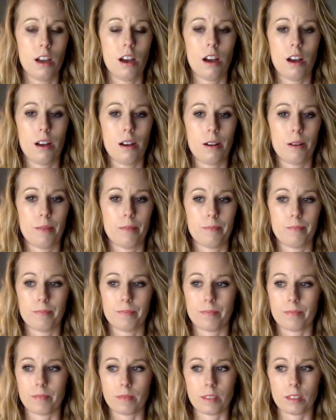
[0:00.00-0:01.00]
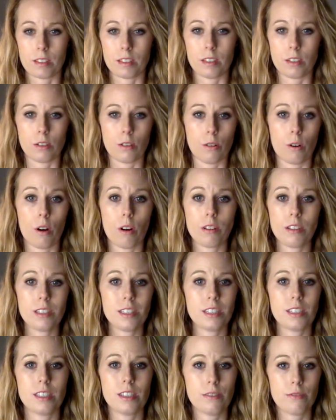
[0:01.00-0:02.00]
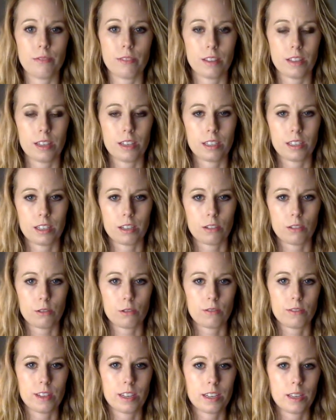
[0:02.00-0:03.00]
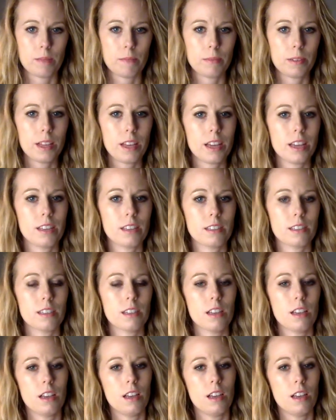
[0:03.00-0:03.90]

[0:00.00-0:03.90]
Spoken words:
all these different things that are sort of taking place.